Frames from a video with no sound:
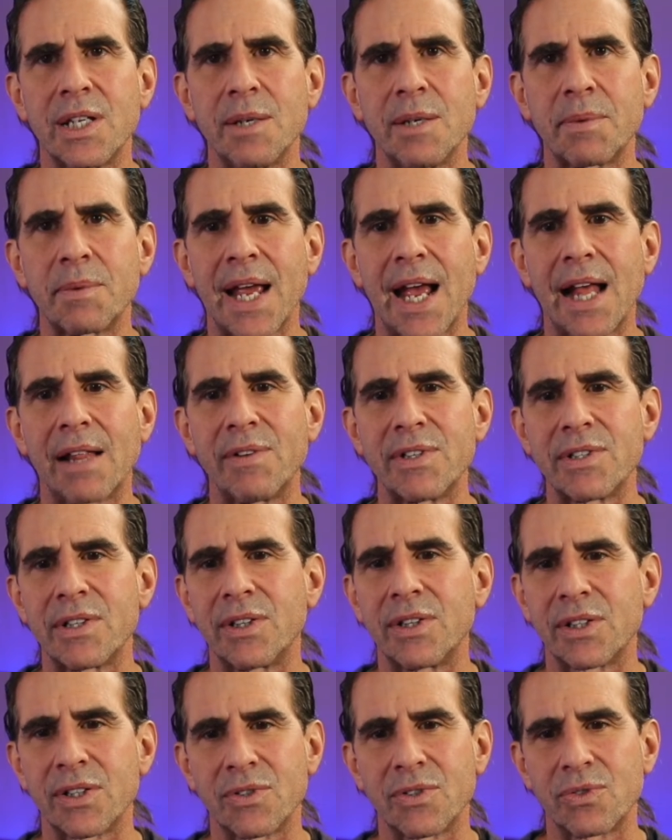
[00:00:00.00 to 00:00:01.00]
keep calories
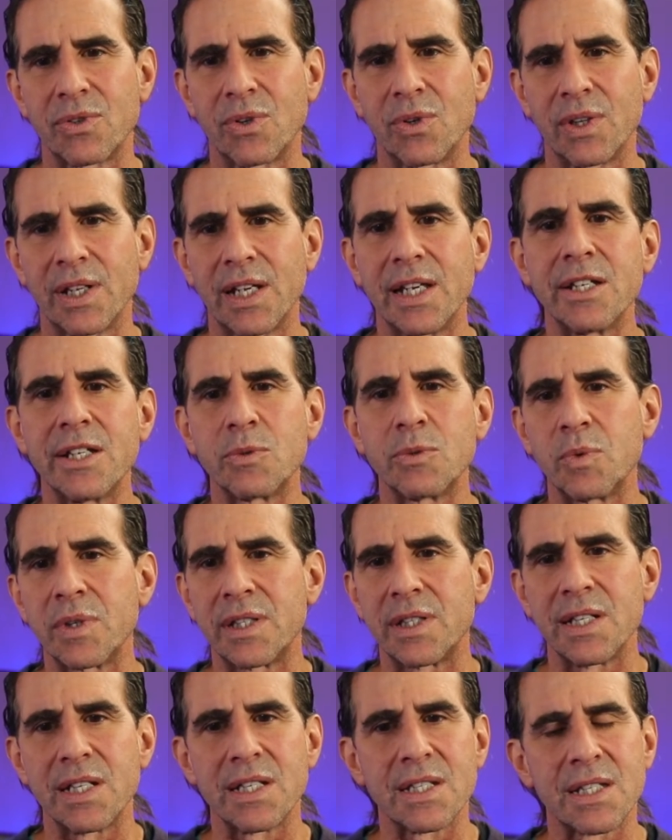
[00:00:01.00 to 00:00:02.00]
under control is
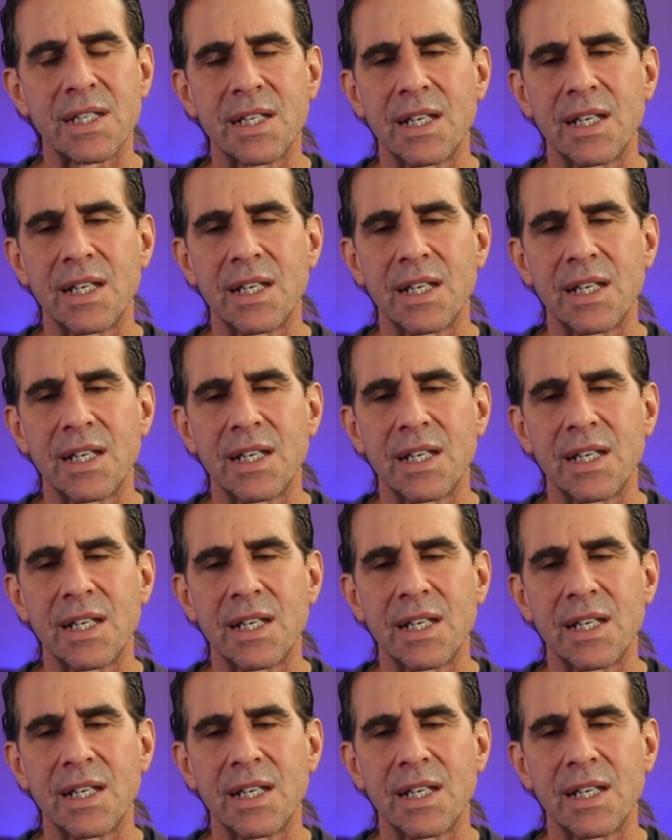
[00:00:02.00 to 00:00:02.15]
with